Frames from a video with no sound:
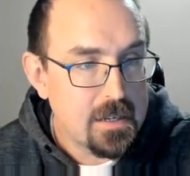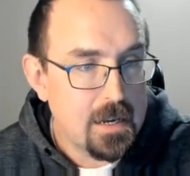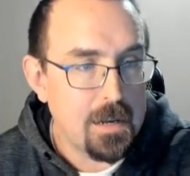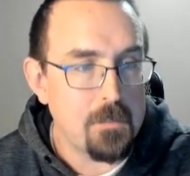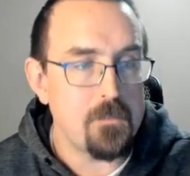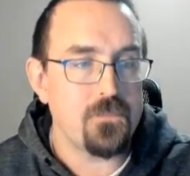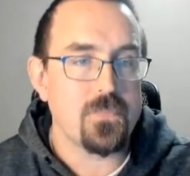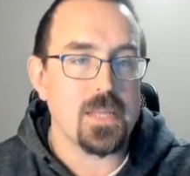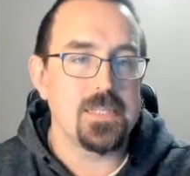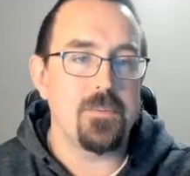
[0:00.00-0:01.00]
Um,
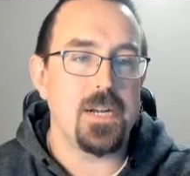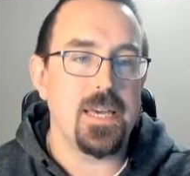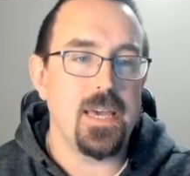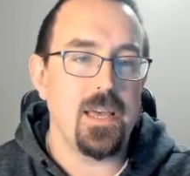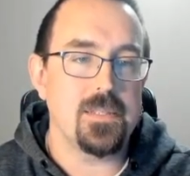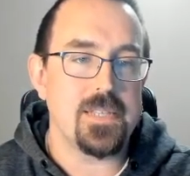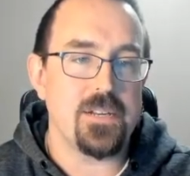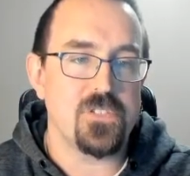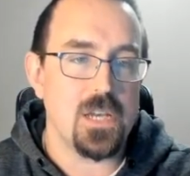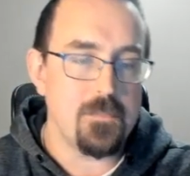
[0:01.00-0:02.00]
similarly, instead
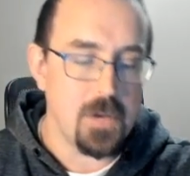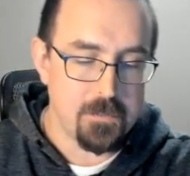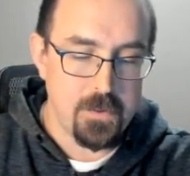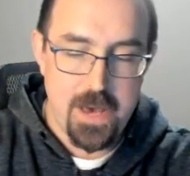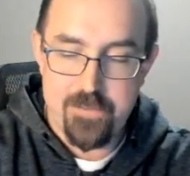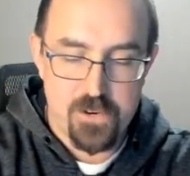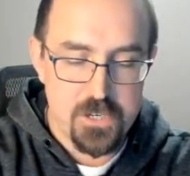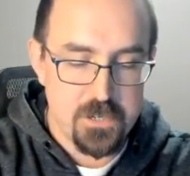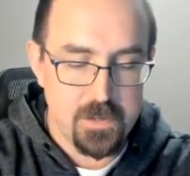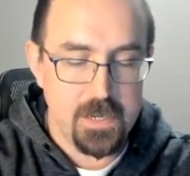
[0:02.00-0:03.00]
of sum, I can put
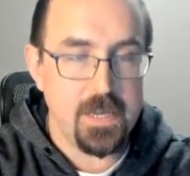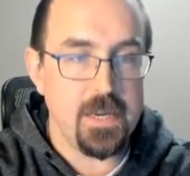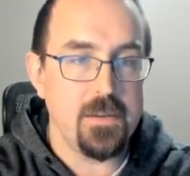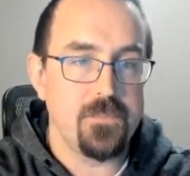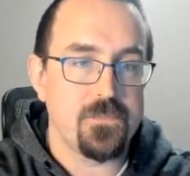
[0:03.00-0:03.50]
average in here,